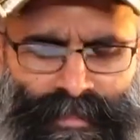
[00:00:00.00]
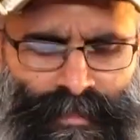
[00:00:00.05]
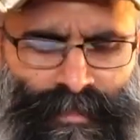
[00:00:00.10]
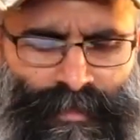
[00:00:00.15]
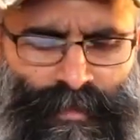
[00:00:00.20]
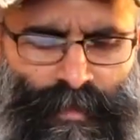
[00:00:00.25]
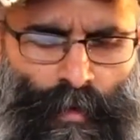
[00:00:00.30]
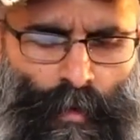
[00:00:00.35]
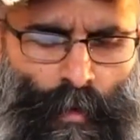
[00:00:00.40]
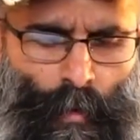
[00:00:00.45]

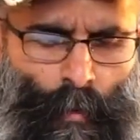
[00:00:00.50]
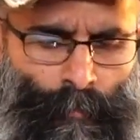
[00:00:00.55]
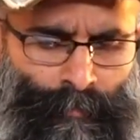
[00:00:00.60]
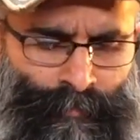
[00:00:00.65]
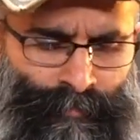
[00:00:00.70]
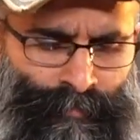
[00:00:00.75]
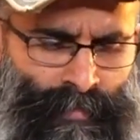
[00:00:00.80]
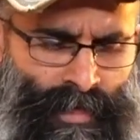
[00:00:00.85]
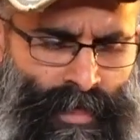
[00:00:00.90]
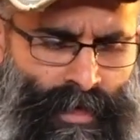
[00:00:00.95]
So
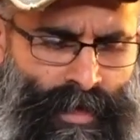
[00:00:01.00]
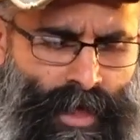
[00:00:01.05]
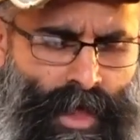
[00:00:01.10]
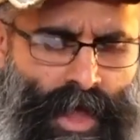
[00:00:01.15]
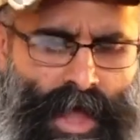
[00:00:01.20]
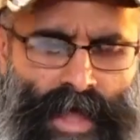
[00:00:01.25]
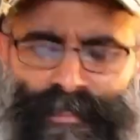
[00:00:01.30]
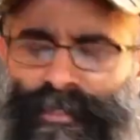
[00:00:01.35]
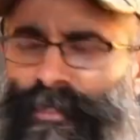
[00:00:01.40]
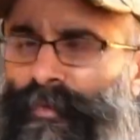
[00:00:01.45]

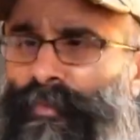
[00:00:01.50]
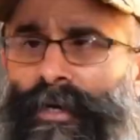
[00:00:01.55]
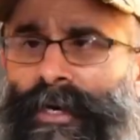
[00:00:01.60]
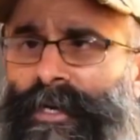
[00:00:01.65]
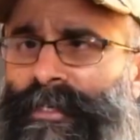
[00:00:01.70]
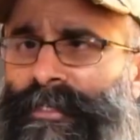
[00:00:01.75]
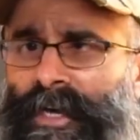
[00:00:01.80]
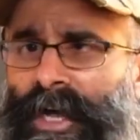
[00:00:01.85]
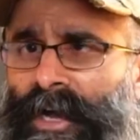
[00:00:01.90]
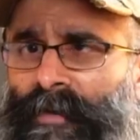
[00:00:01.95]
I just
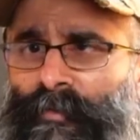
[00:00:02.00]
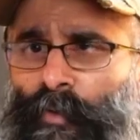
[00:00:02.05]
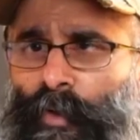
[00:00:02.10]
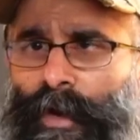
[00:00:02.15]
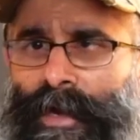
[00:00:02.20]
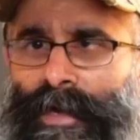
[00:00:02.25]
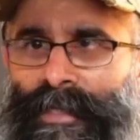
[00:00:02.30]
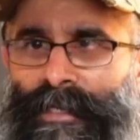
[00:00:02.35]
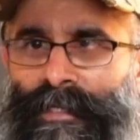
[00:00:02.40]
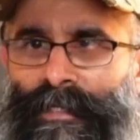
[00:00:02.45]
want to dive
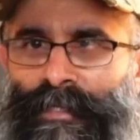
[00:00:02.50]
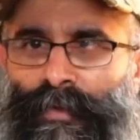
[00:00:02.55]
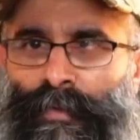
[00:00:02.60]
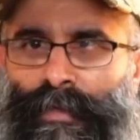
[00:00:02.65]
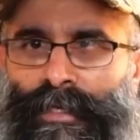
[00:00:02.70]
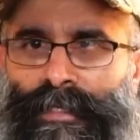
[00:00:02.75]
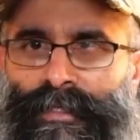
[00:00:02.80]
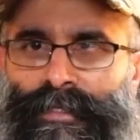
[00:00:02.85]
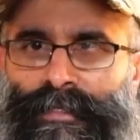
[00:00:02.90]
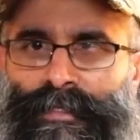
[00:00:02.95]
right into it.